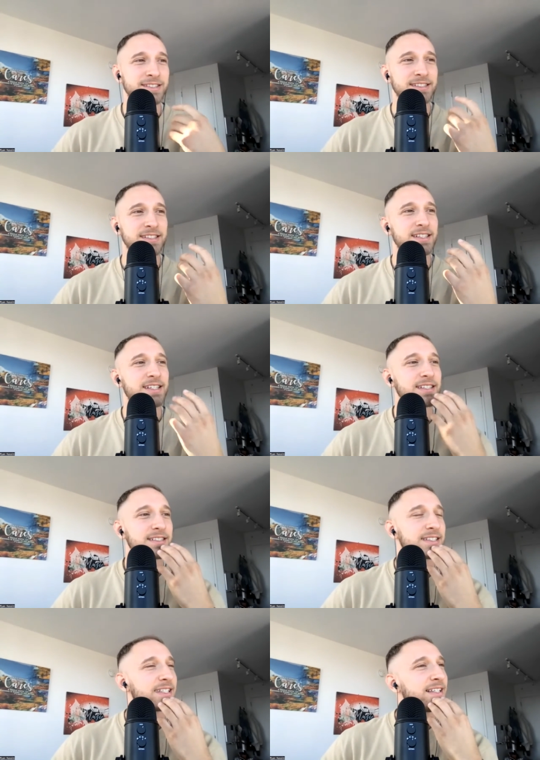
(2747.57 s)

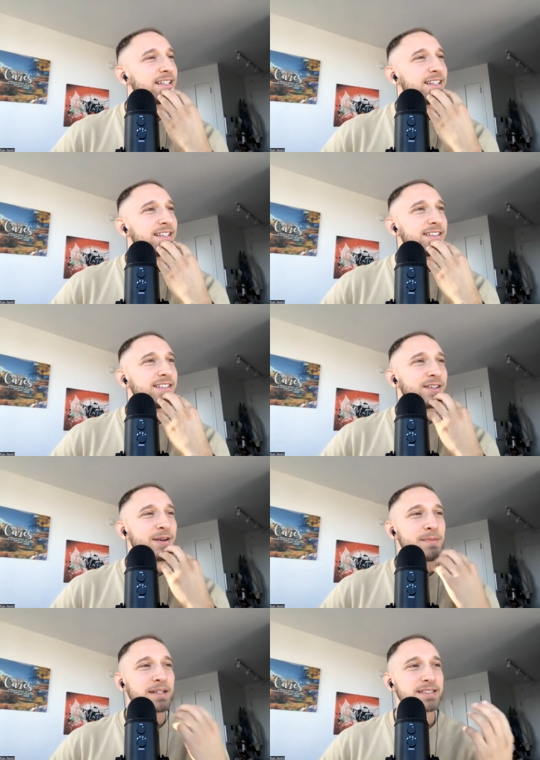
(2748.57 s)
because it